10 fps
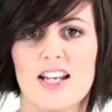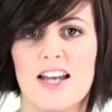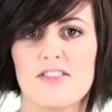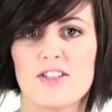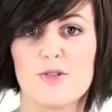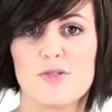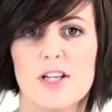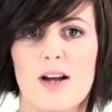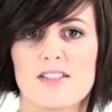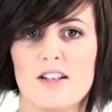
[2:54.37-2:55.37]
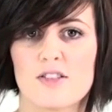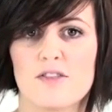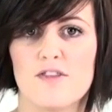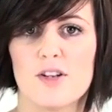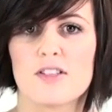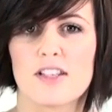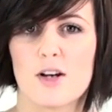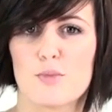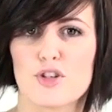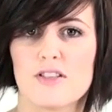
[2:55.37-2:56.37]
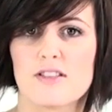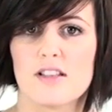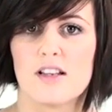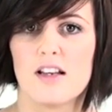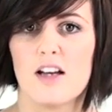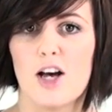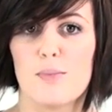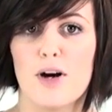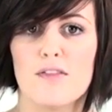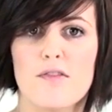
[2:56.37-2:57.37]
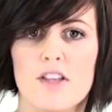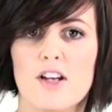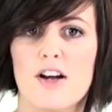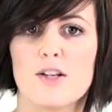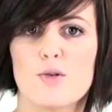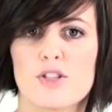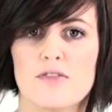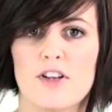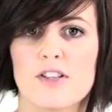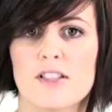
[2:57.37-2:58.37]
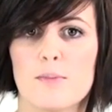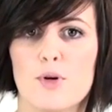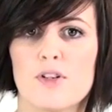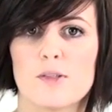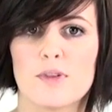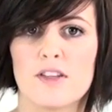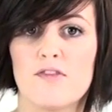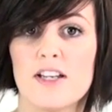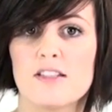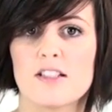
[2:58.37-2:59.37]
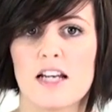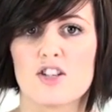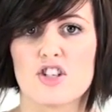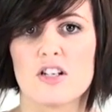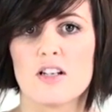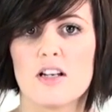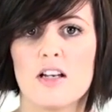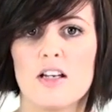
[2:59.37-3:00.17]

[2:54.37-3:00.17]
G11 also has a lot of focusing options. Apart from the 9 autofocusing points with the face detection,